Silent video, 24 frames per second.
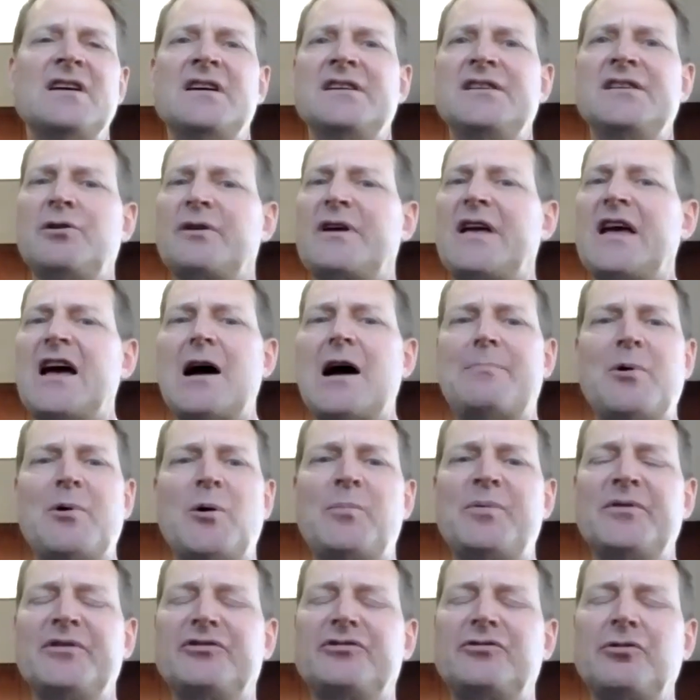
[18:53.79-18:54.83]
You know, CAP
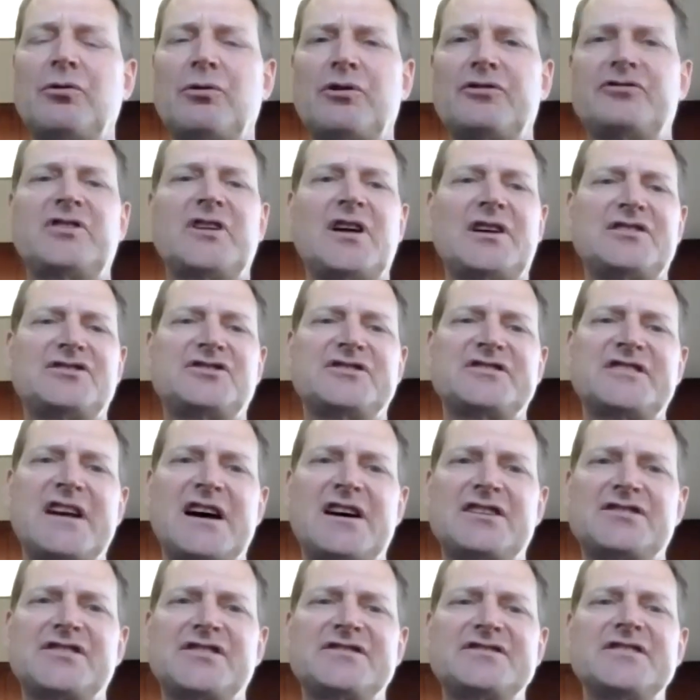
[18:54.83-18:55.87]
opens doors, not just
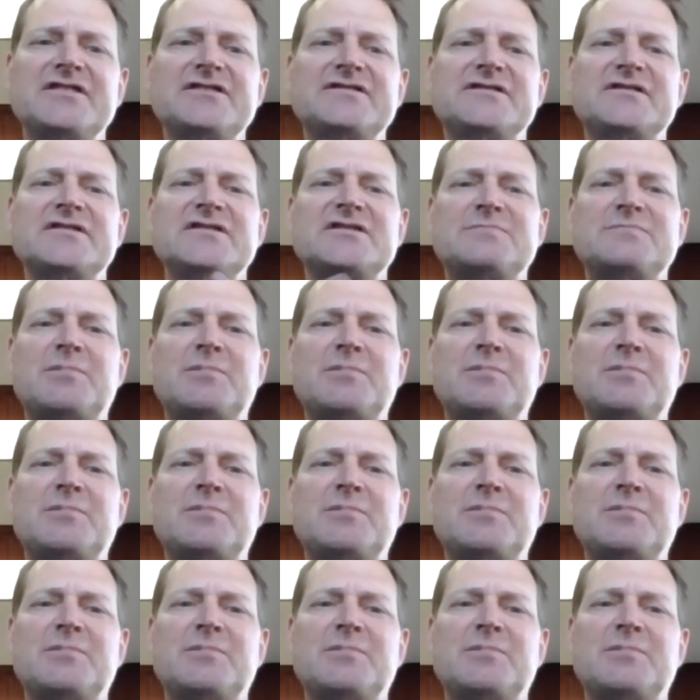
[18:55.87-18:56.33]
cash assistance,